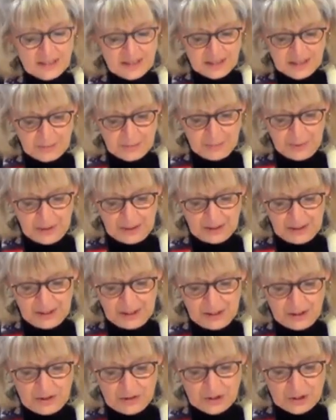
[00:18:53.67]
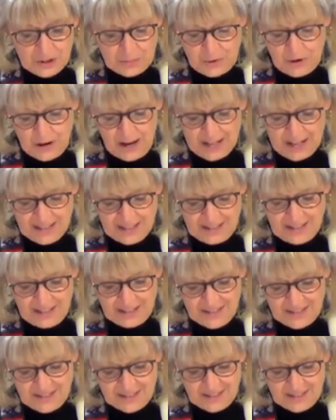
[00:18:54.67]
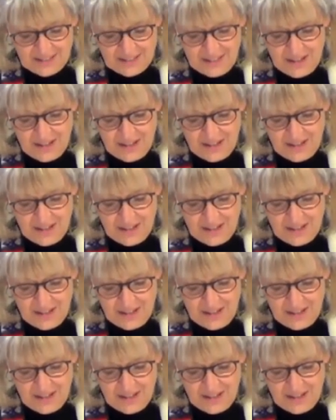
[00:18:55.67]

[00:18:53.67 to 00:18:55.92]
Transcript: its ability to surprise us